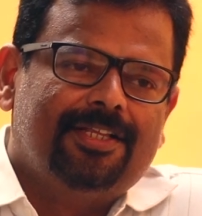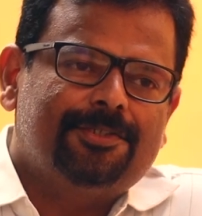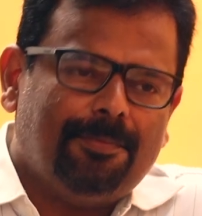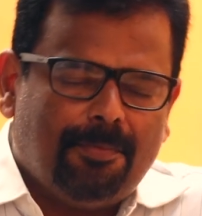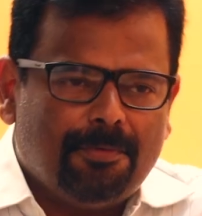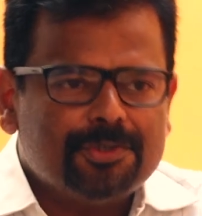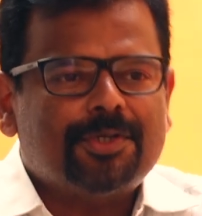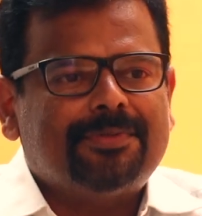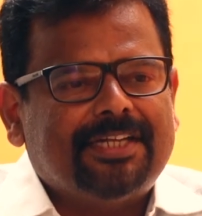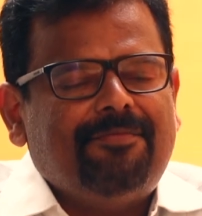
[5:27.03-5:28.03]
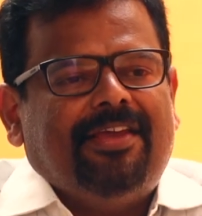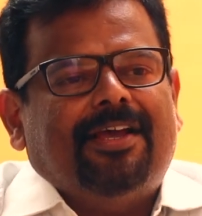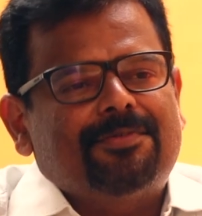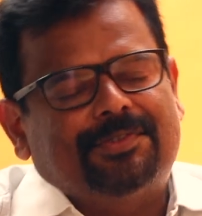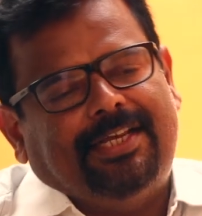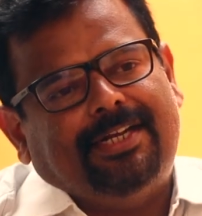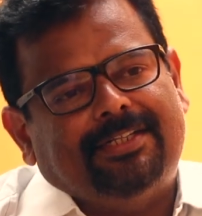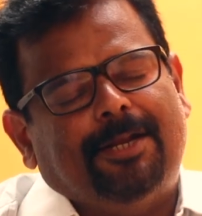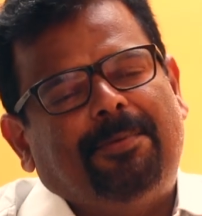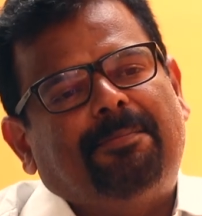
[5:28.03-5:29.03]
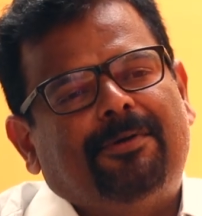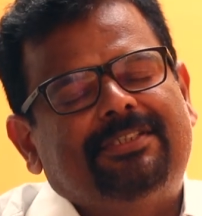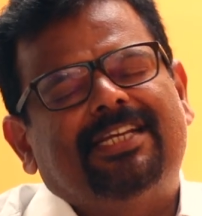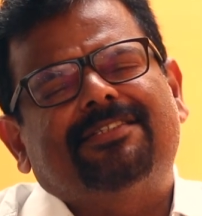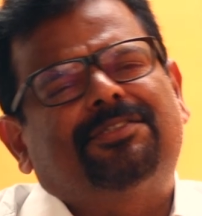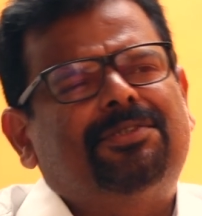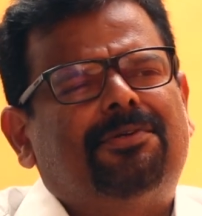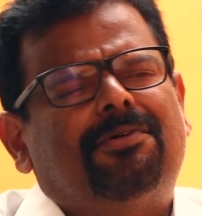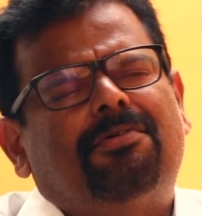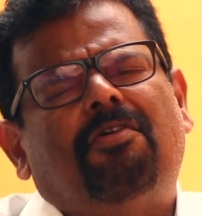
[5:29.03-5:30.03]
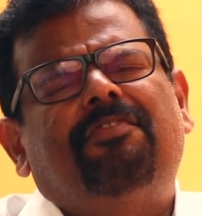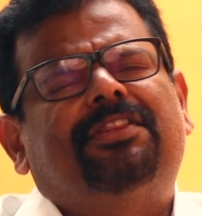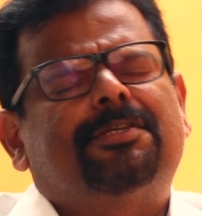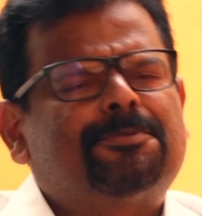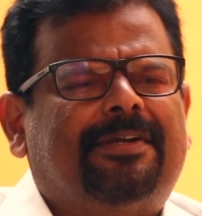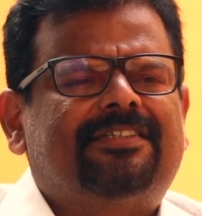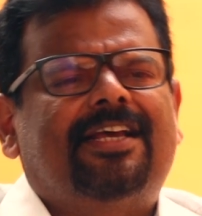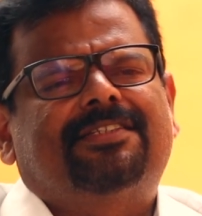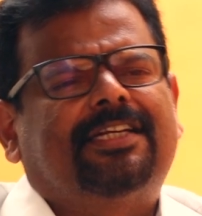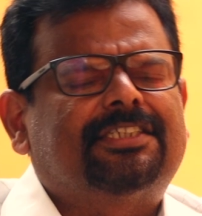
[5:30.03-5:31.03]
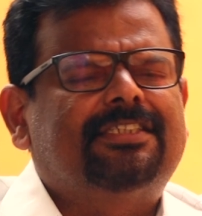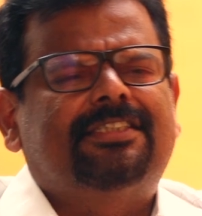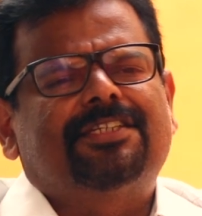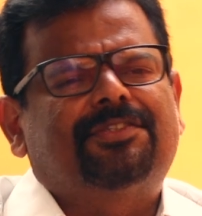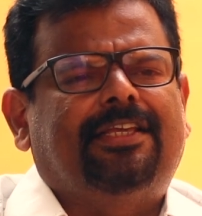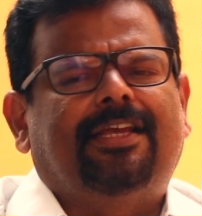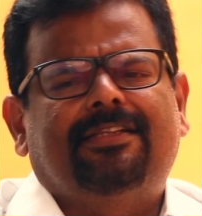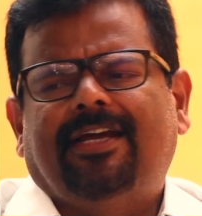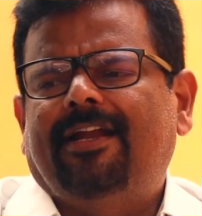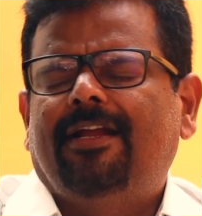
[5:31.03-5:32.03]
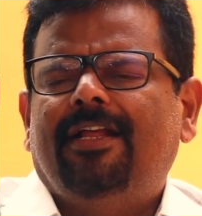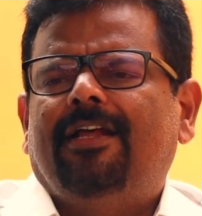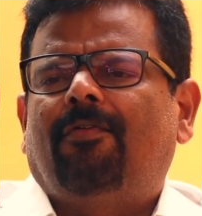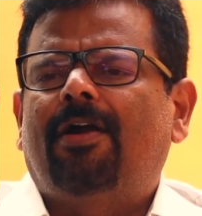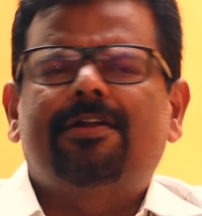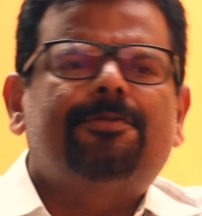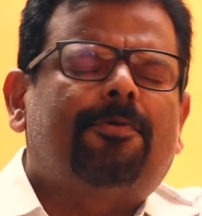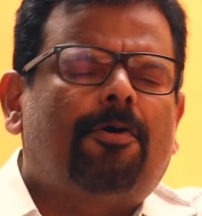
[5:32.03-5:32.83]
So most of the time we have seen that people just, you know, go with the specialization, just thinking that what are the